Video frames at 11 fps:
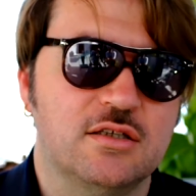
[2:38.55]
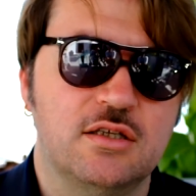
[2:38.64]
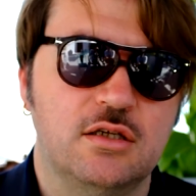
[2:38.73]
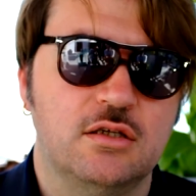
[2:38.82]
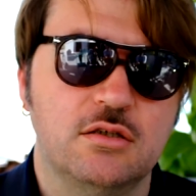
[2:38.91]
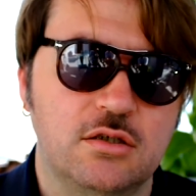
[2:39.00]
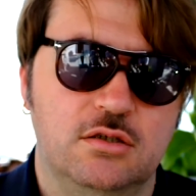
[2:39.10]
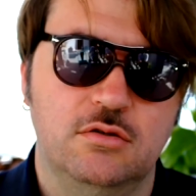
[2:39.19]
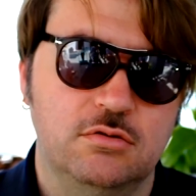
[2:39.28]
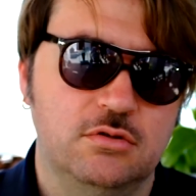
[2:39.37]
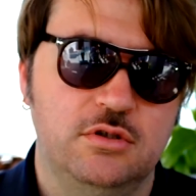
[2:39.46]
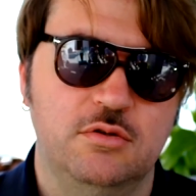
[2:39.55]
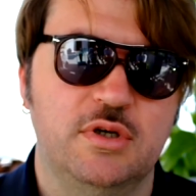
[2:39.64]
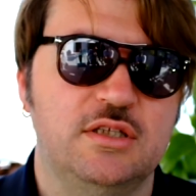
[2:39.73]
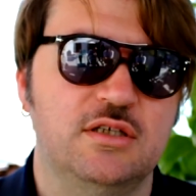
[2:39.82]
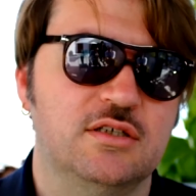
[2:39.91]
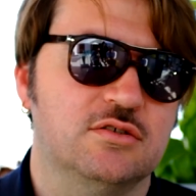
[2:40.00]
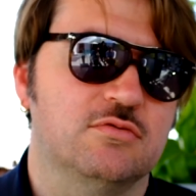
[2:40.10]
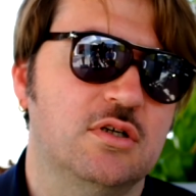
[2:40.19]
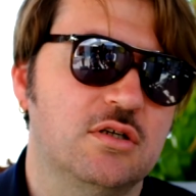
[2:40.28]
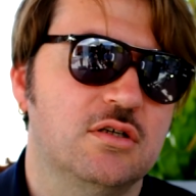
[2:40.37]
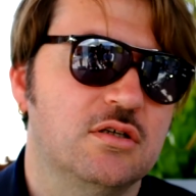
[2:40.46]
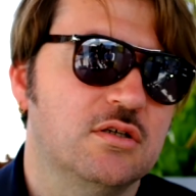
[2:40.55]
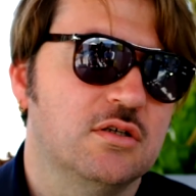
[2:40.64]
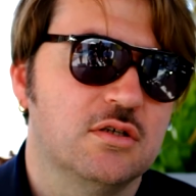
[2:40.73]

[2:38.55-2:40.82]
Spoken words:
and then you know new ideas will